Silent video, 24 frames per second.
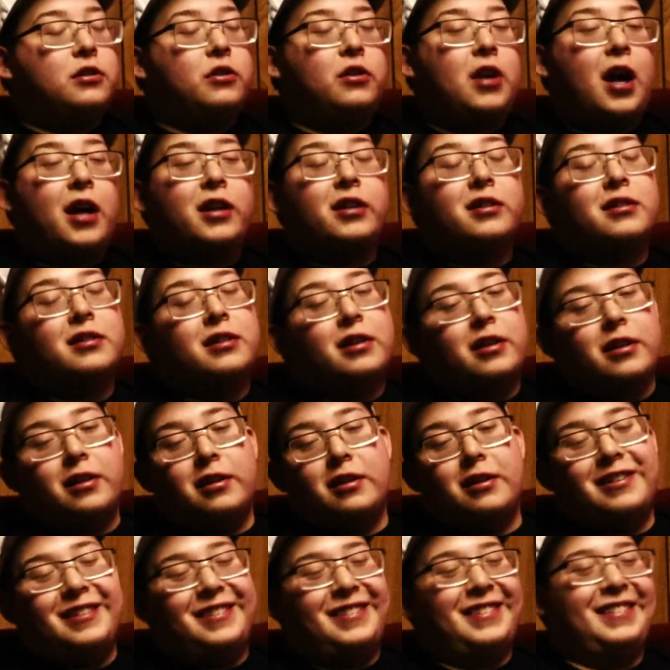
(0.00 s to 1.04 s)
Dude, I could
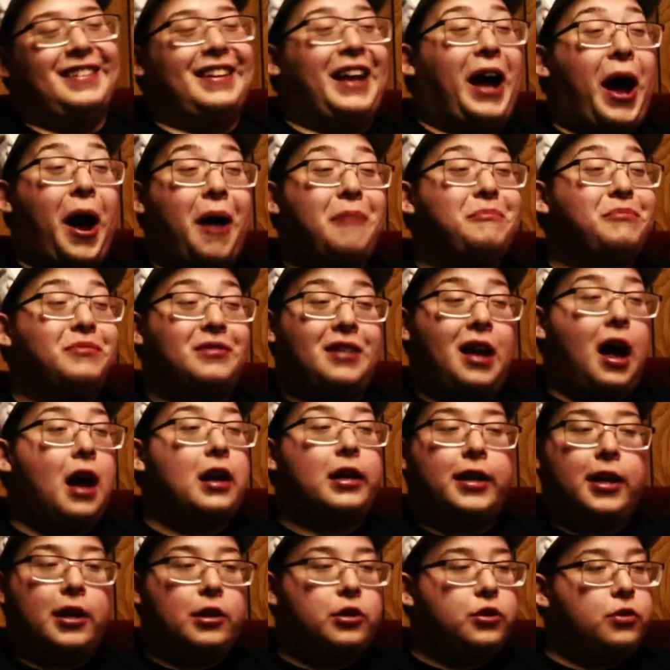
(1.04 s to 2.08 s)
get I'm
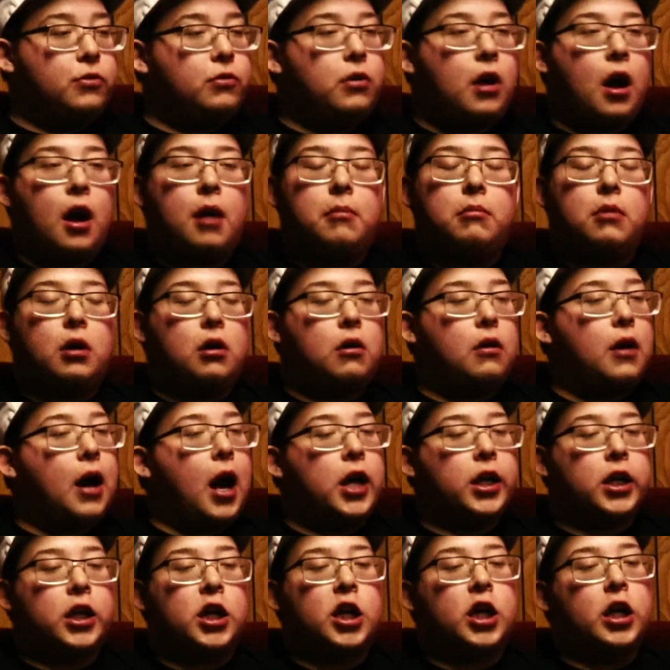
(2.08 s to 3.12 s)
not kid you not, bro.
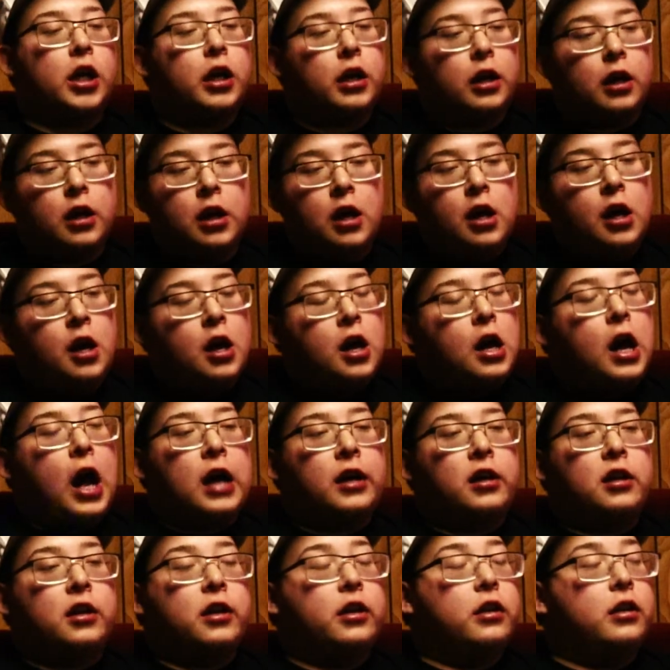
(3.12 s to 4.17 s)
I could get
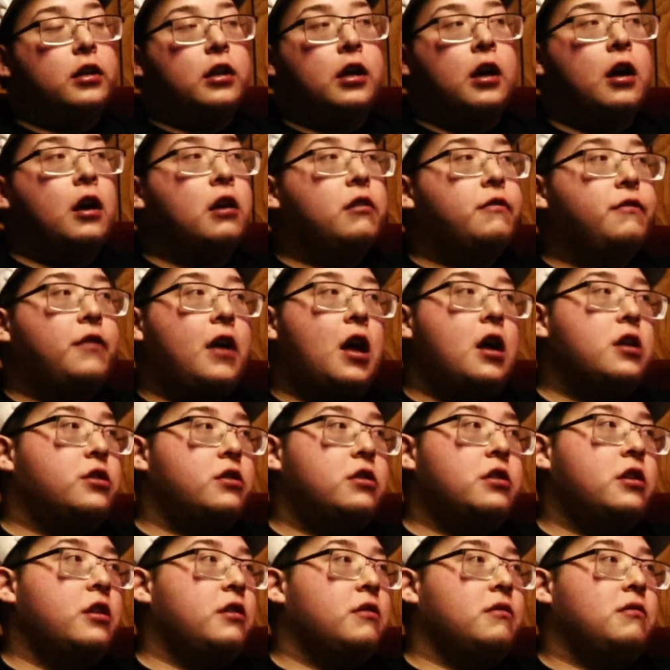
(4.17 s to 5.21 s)
a gun
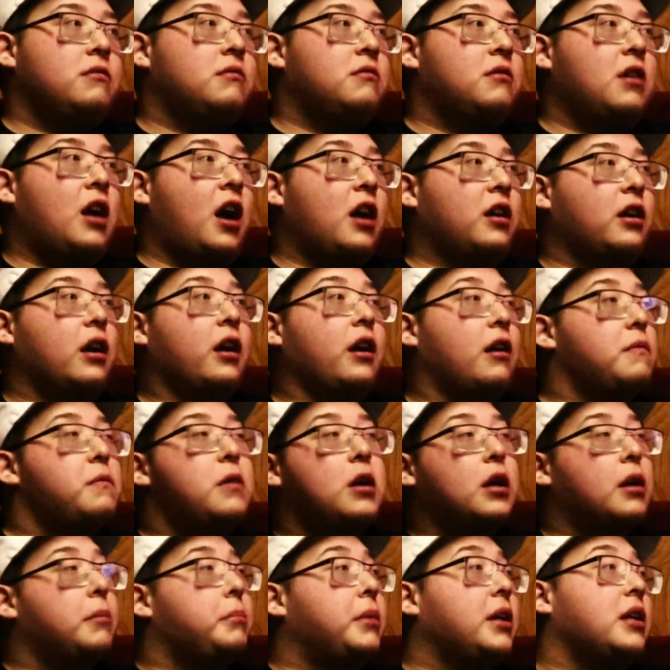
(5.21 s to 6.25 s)
faster than I could get
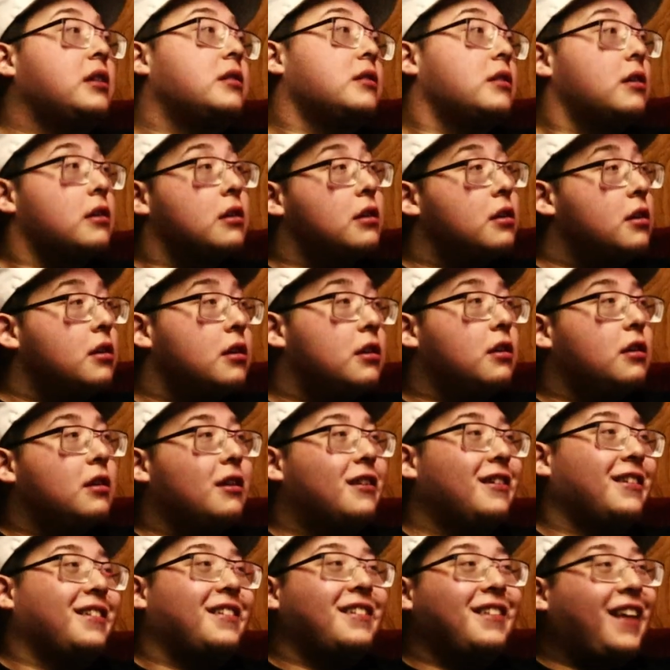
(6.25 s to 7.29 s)
fucking pizza.
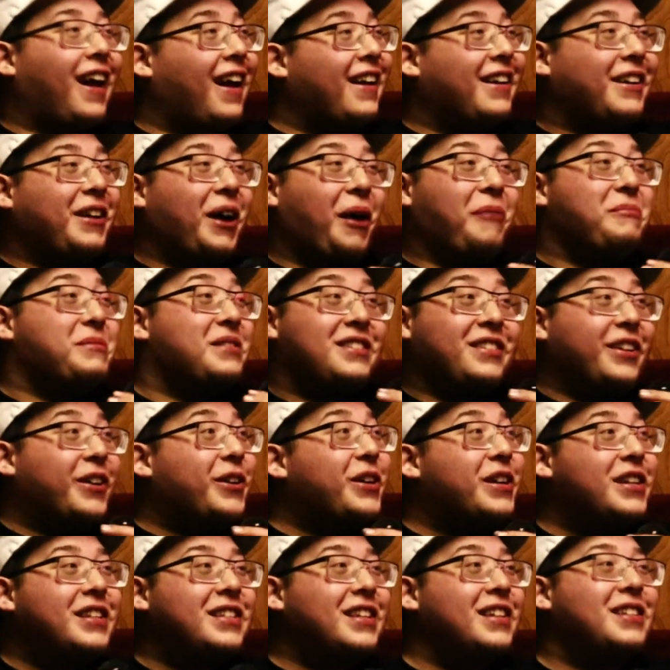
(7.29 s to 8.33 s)
Yeah. Like, I'm
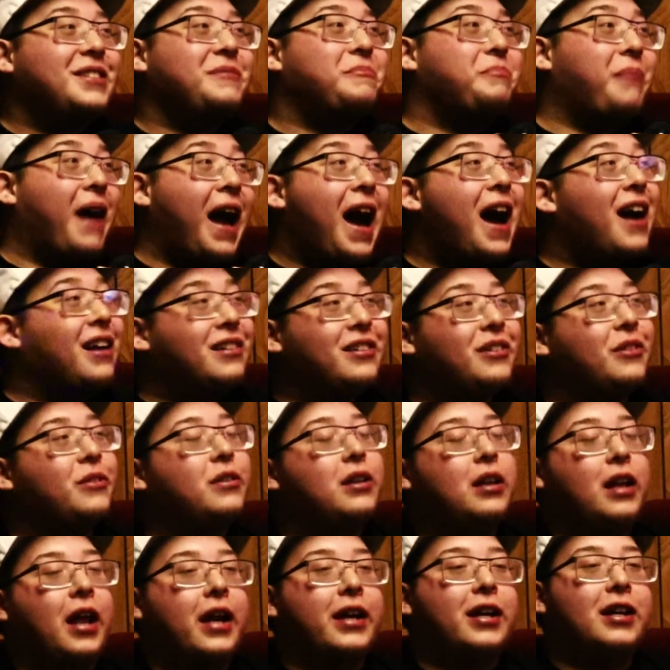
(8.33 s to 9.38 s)
serious. It's bad,
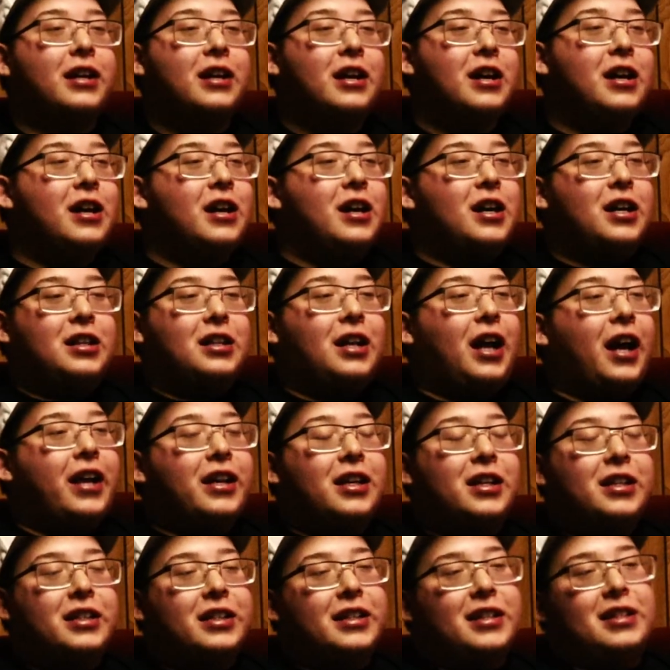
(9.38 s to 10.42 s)
dude. And like
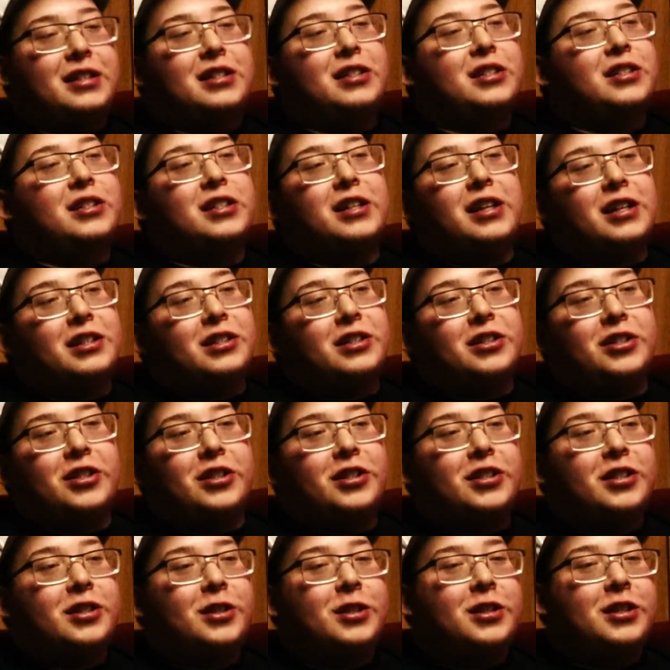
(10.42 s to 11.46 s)
it's
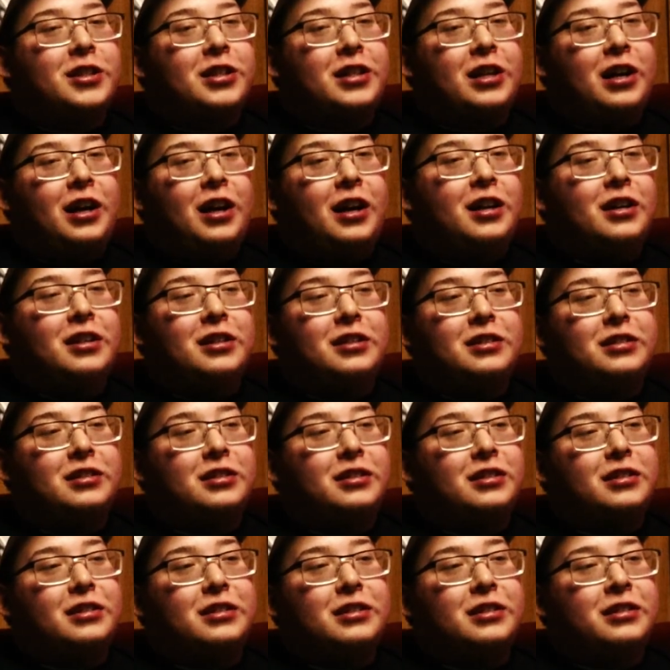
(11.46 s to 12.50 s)
just
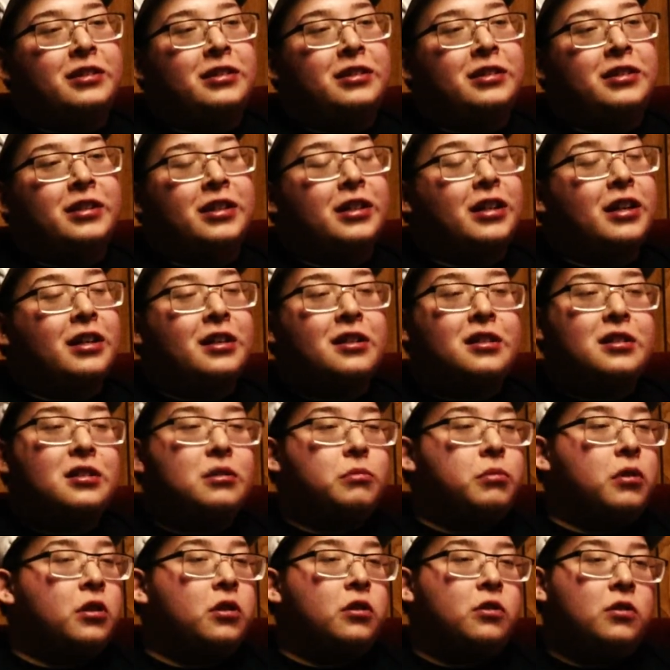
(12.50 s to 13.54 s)
the guns,
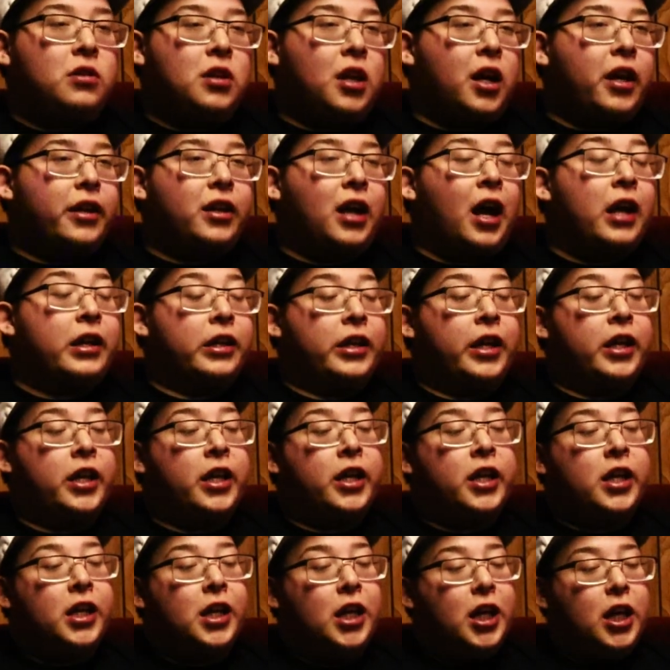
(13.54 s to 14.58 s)
bro. Like, I get
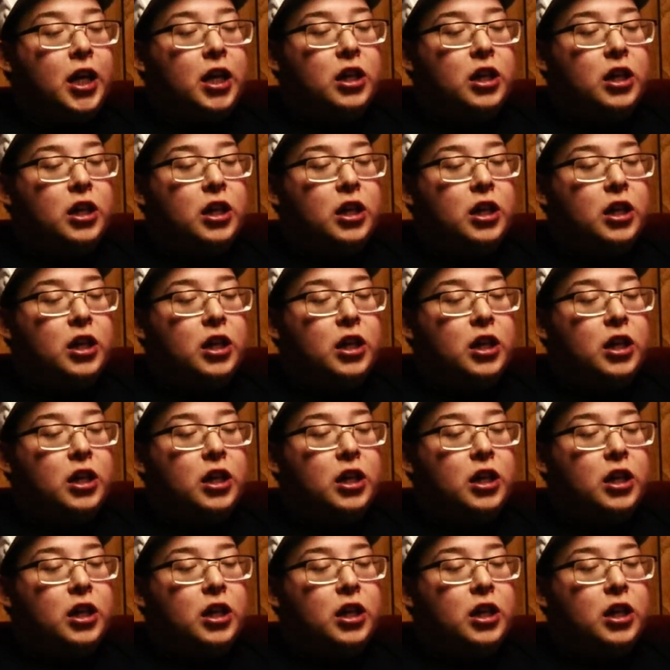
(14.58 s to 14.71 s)
it.